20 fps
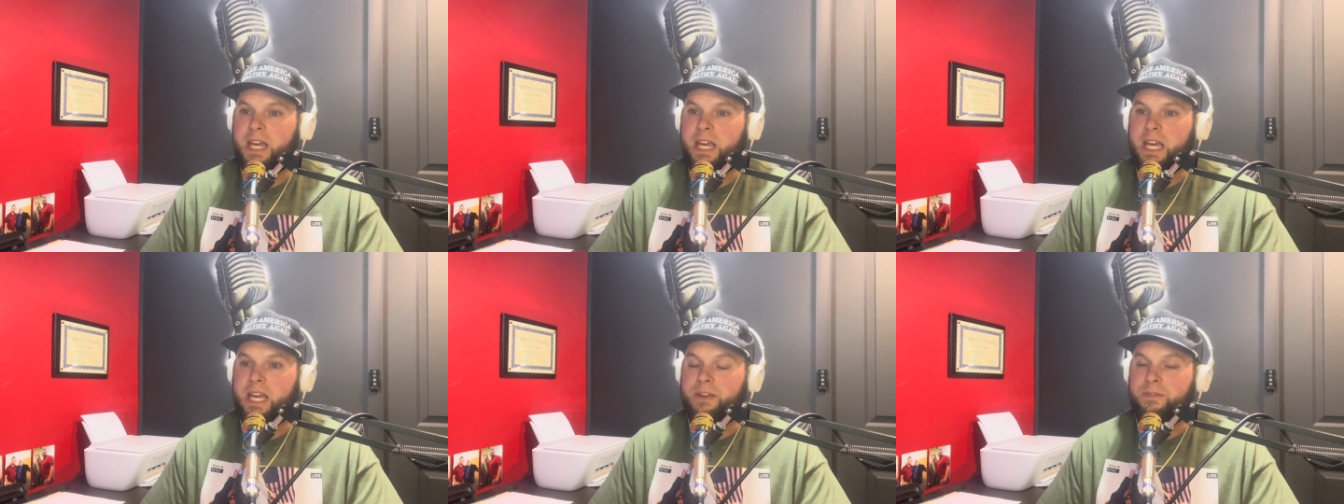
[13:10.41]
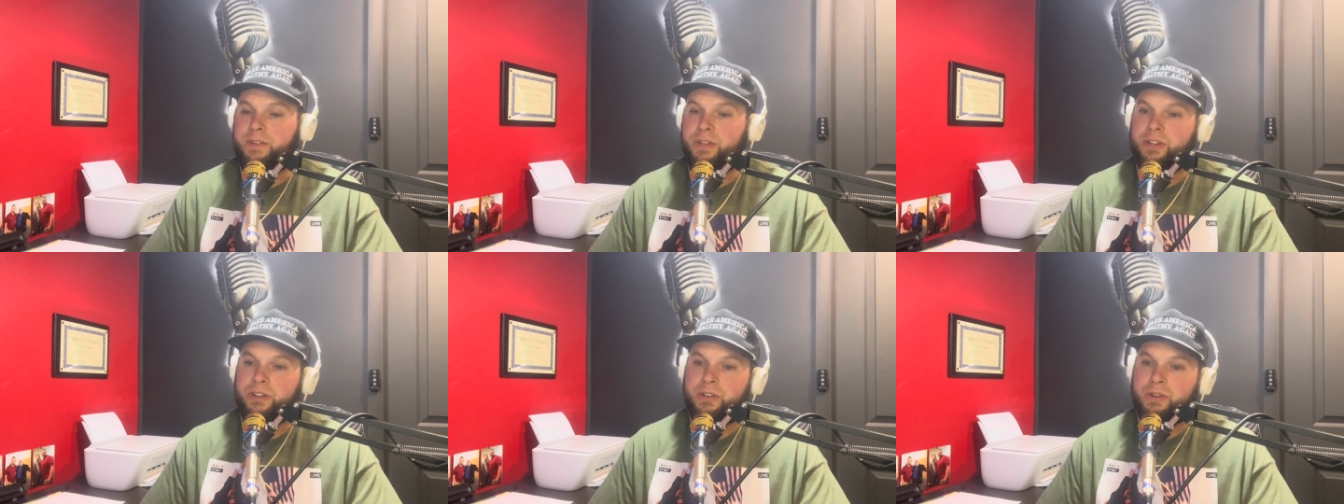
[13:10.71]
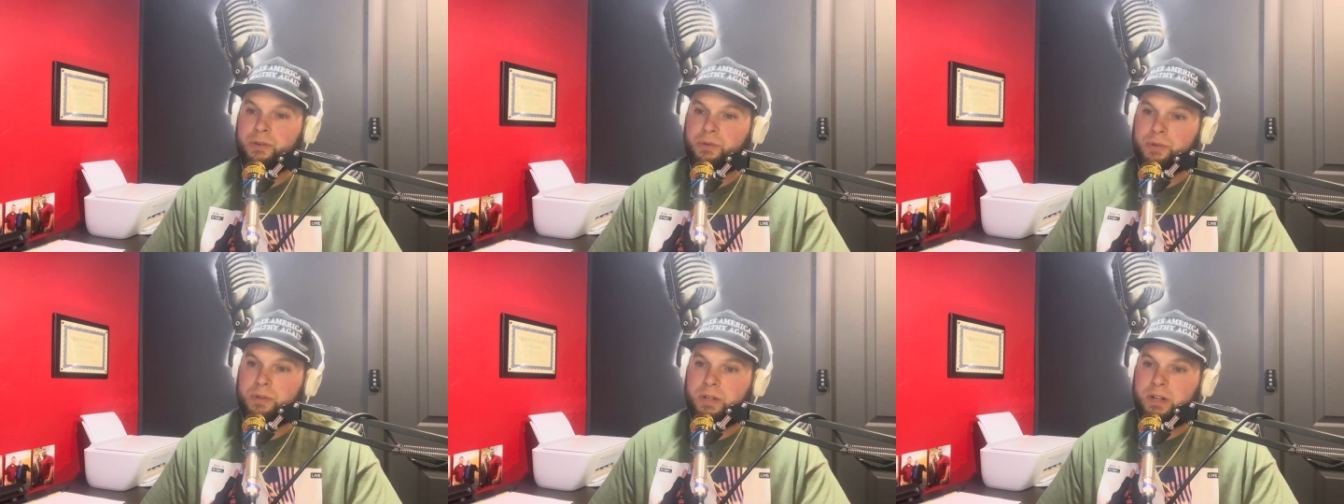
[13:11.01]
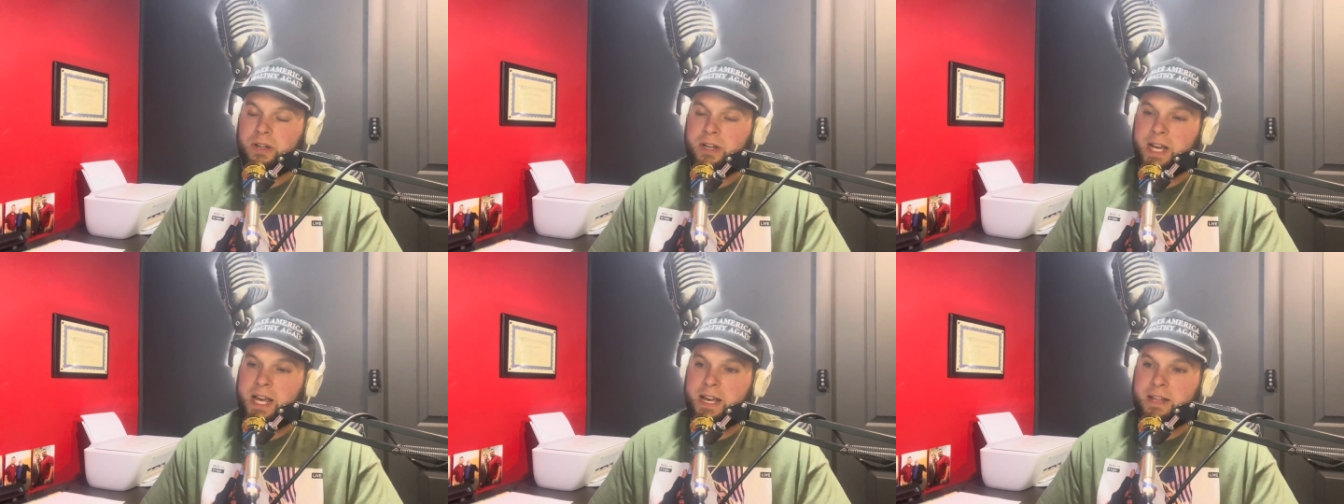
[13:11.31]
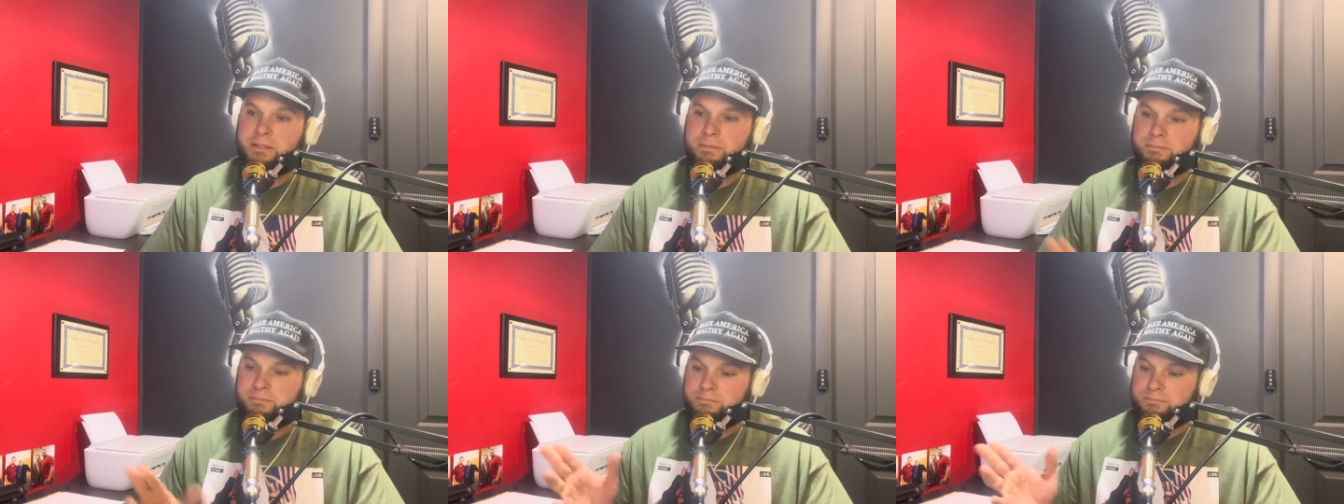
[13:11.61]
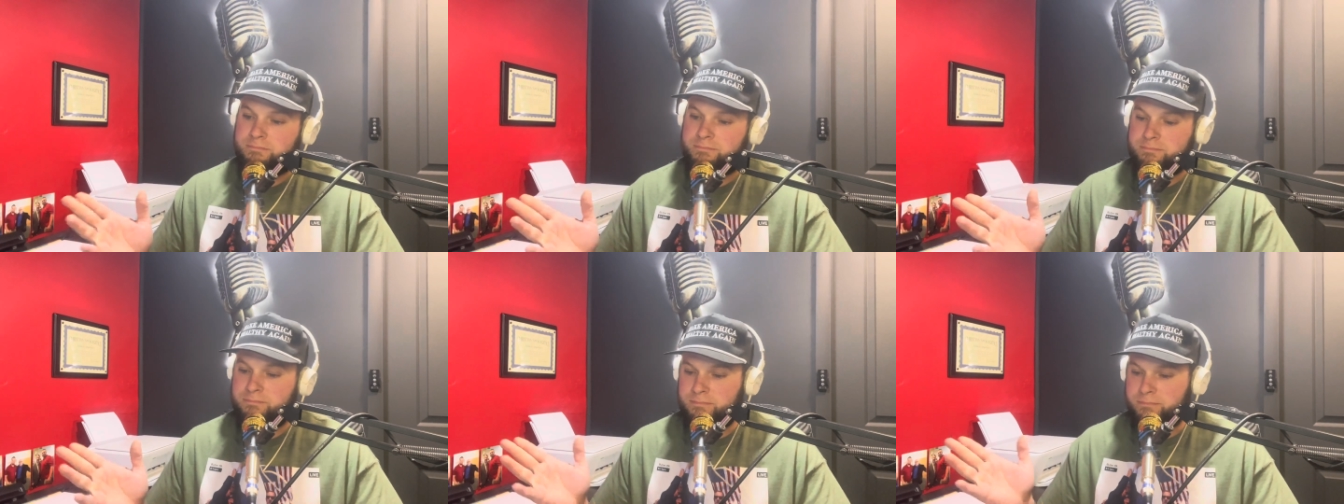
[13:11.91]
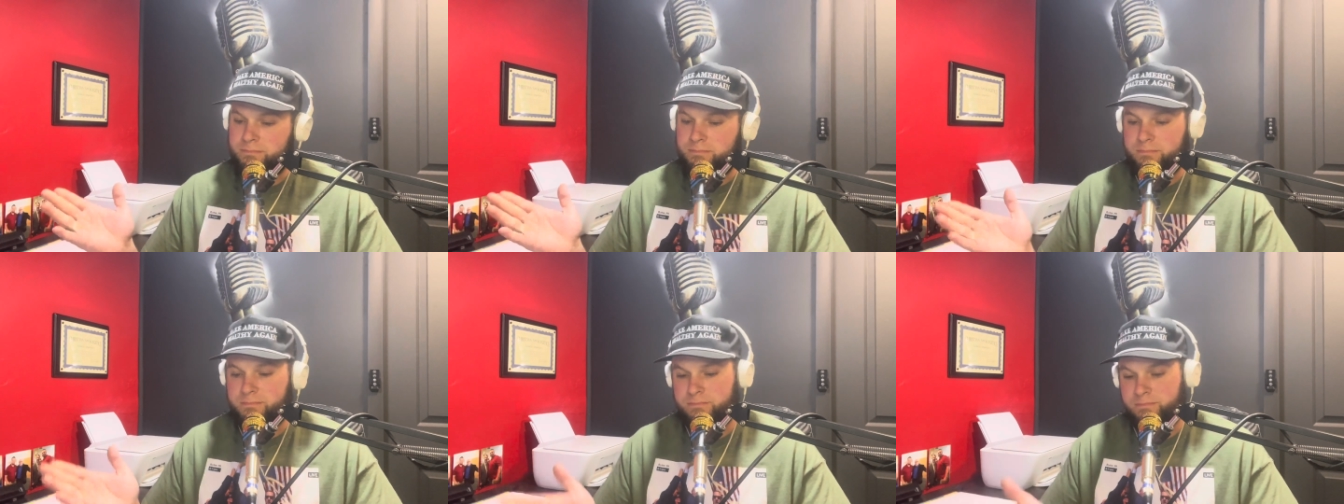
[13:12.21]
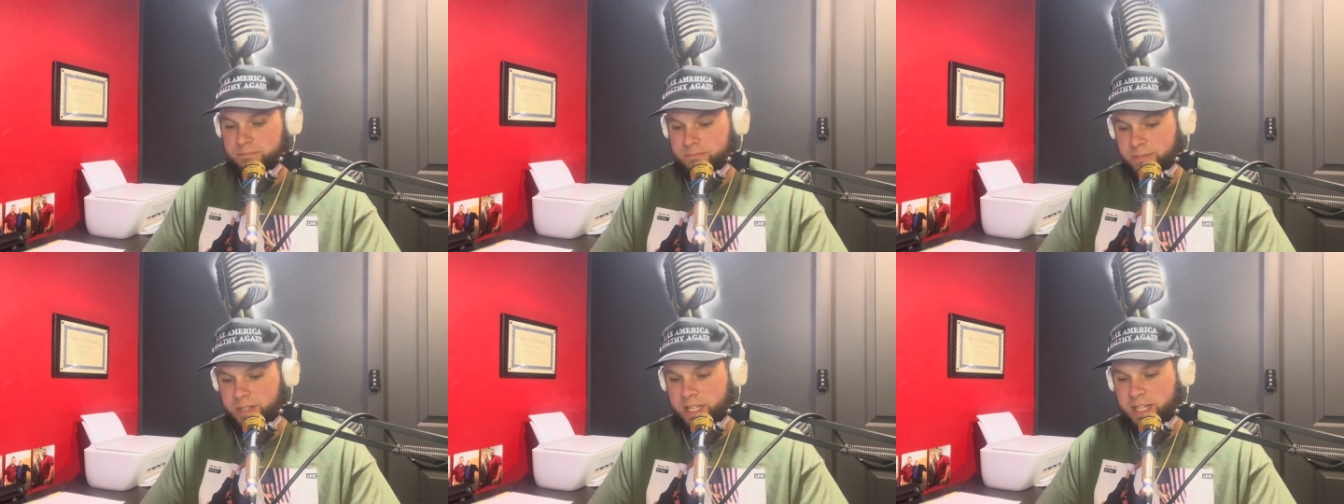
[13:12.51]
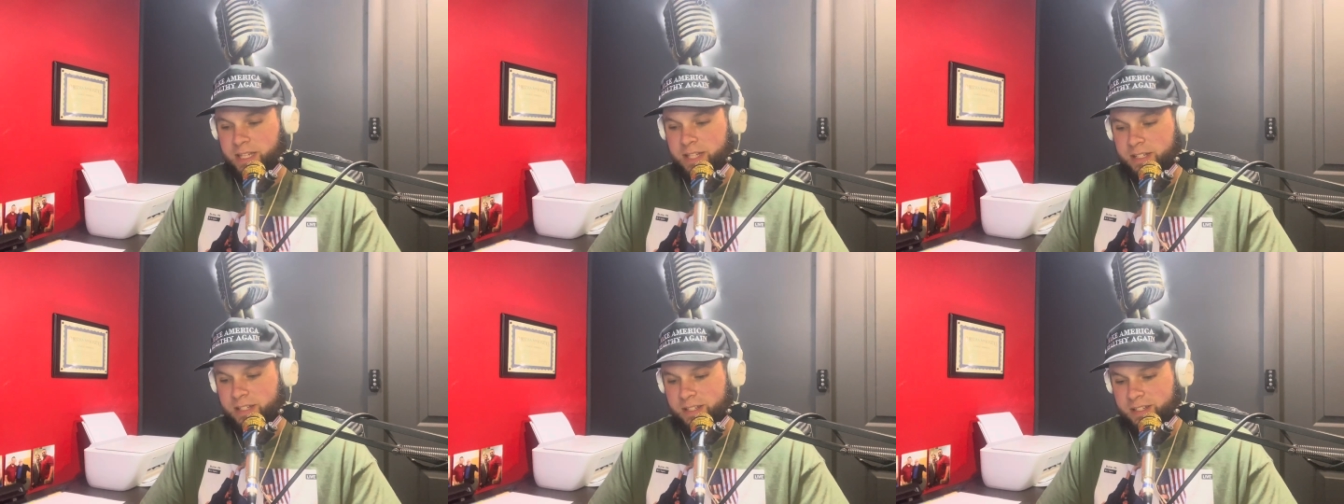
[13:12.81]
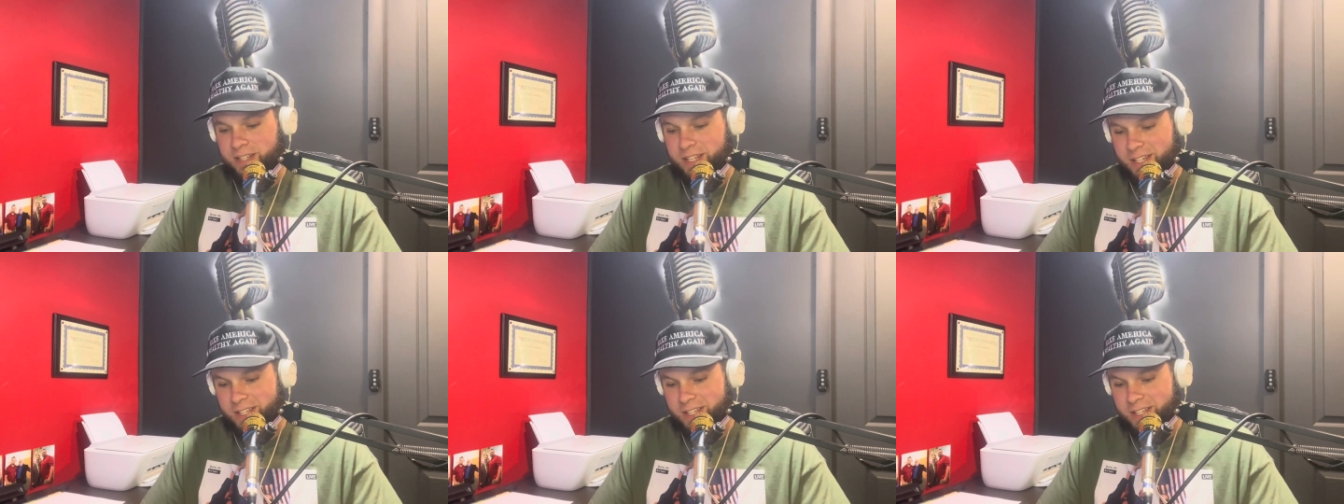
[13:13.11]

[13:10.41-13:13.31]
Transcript: if you're cool with all that, then